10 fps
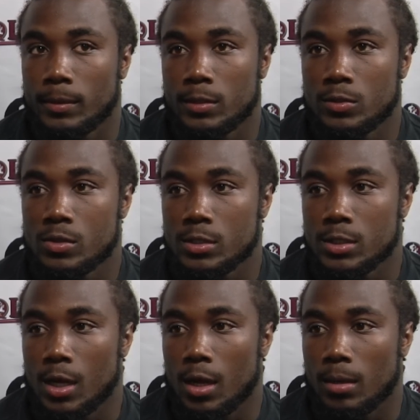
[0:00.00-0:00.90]
He's doing the
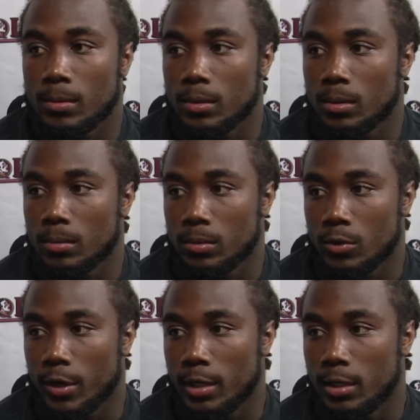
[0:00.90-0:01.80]
job.
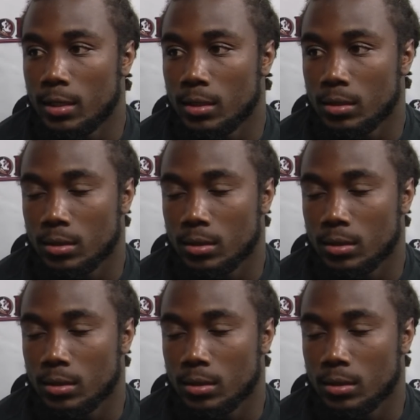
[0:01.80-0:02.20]
Great leader.